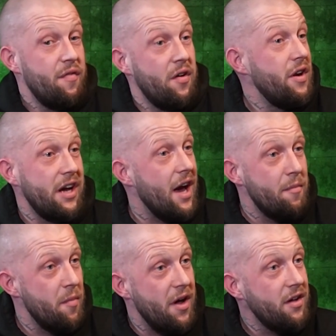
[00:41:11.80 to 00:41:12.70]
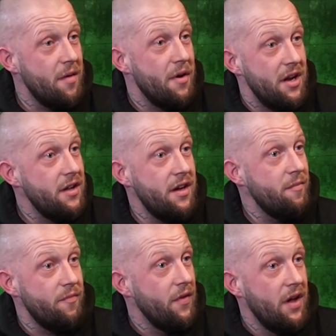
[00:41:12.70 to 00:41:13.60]
filling a gap in the market, man, aren't you?
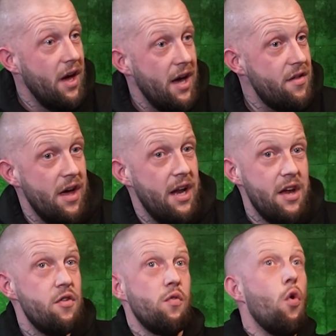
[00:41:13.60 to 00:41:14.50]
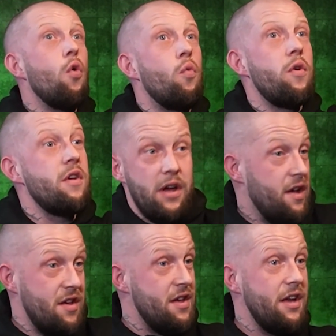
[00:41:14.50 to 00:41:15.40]
It's always,
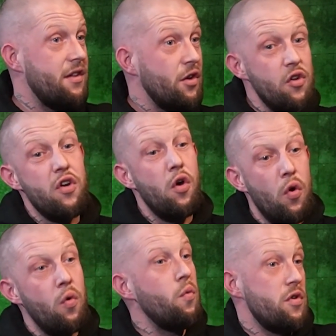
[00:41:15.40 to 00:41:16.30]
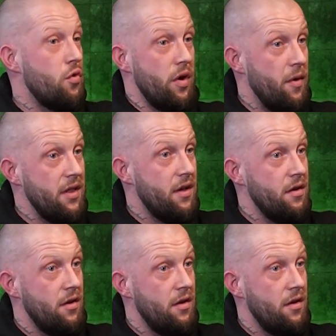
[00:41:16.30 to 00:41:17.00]
as you said, cunts are always going to want it.